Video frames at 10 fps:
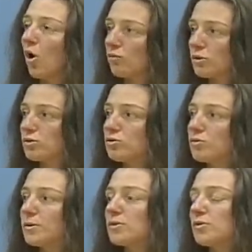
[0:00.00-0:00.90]
on what to
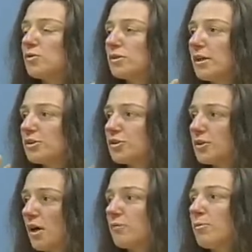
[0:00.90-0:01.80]
do, because UNHCR